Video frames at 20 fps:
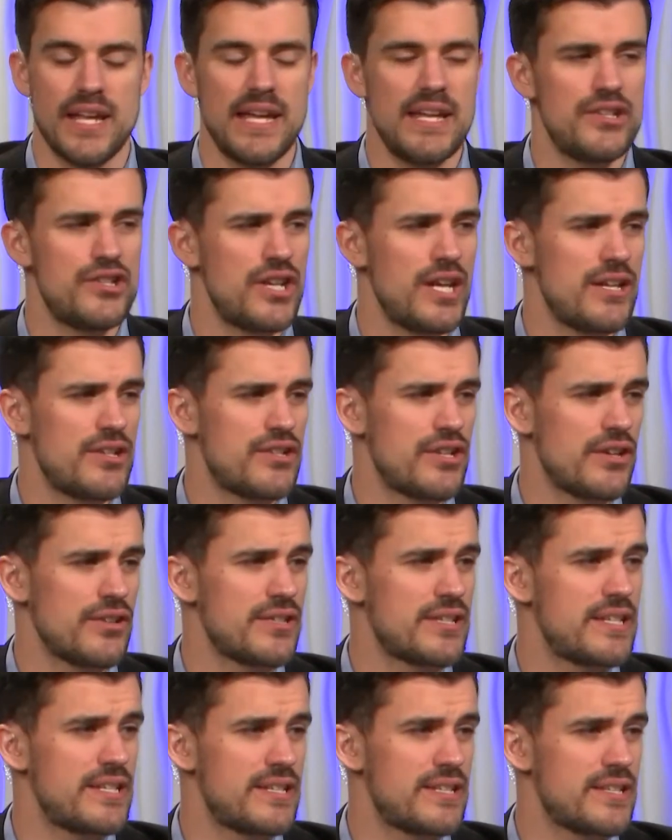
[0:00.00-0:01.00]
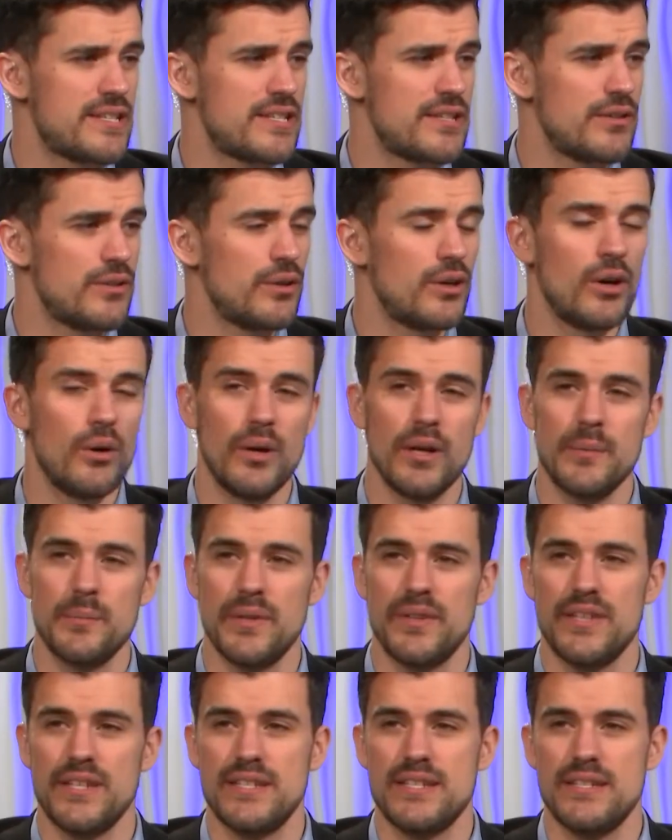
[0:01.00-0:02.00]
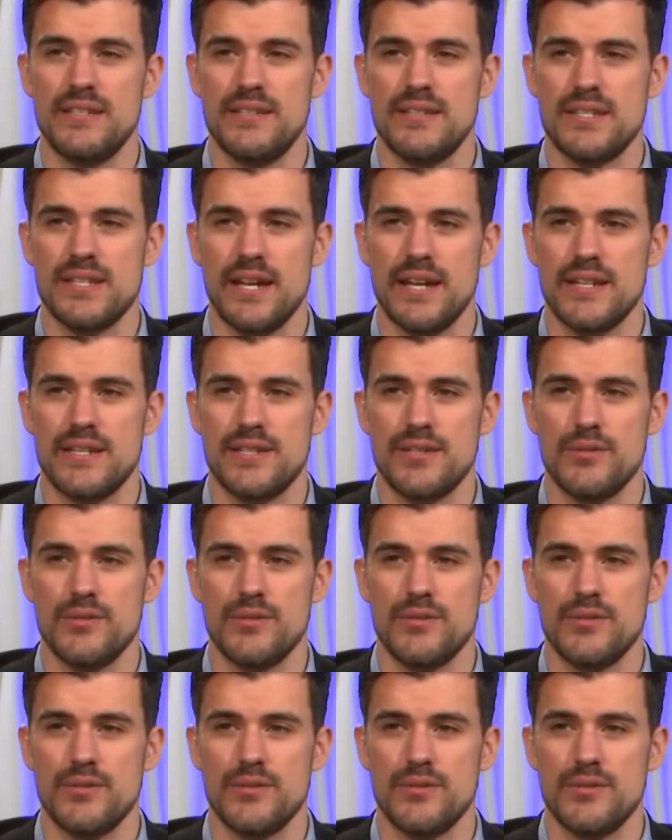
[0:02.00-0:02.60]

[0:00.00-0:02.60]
AJHL season is still going, but they did decide